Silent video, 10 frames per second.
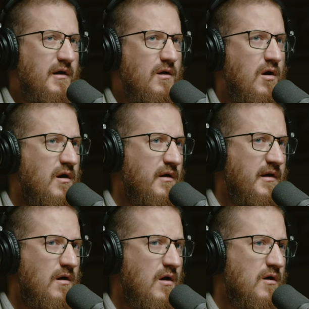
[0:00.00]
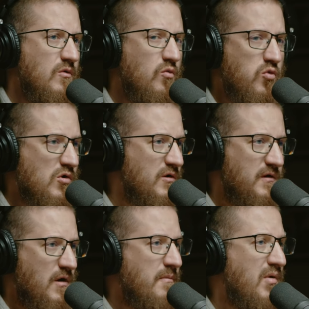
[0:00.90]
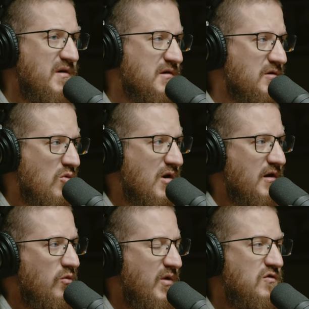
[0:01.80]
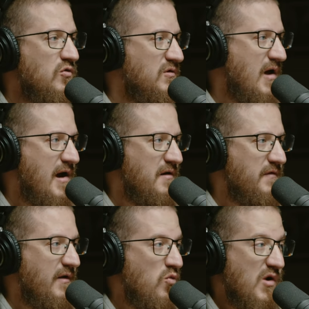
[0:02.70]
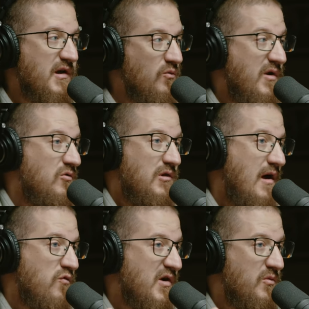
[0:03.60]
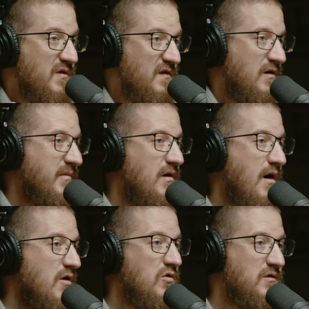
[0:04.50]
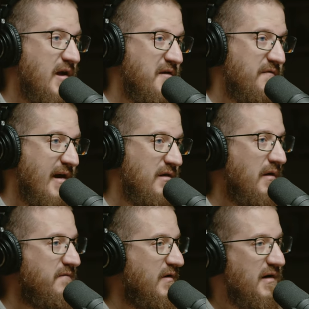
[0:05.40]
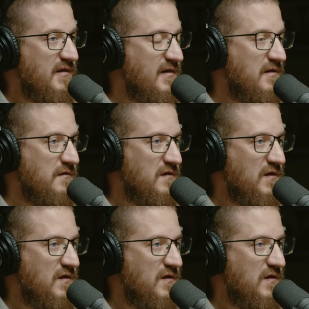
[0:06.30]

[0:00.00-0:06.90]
in our world, in our particular work, we do a lot of like work. We do a lot of working with discernment. Our own life had like very extensive